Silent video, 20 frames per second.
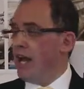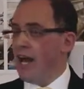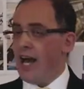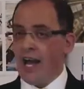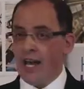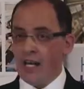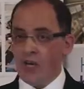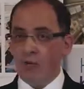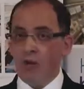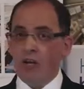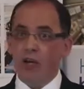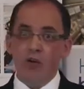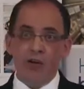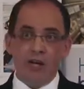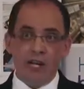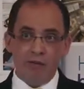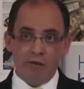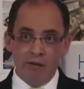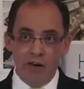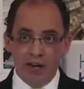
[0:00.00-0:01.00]
and we're
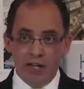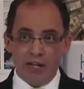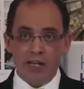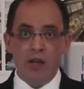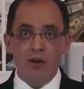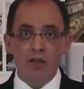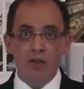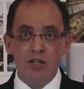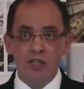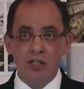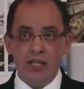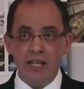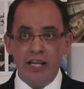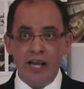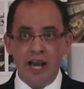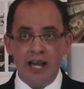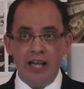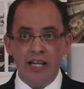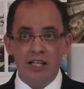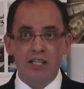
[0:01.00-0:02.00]
looking very
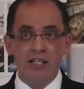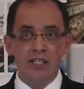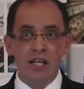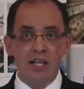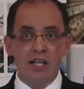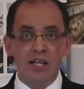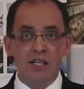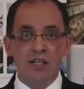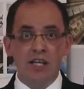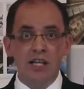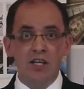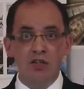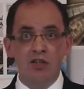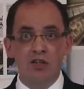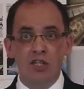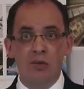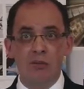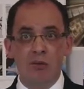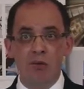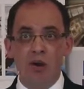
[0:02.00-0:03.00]
closely at extending this
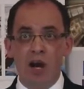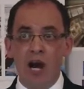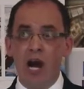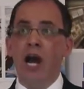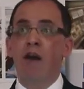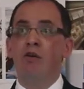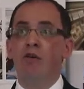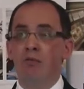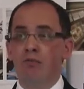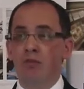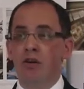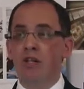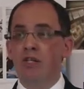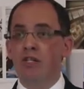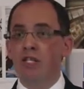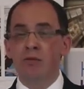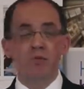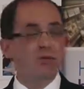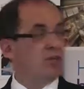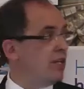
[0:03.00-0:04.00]
to support higher
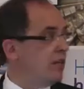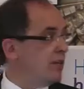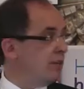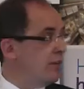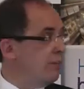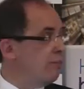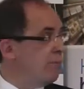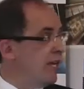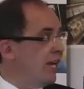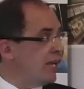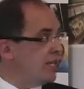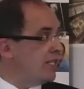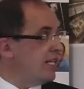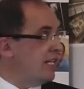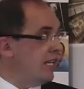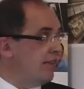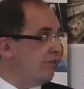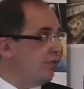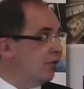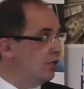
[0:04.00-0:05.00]
apprenticeships at the
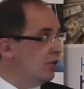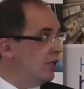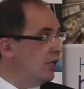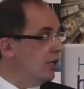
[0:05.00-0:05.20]
BSc level,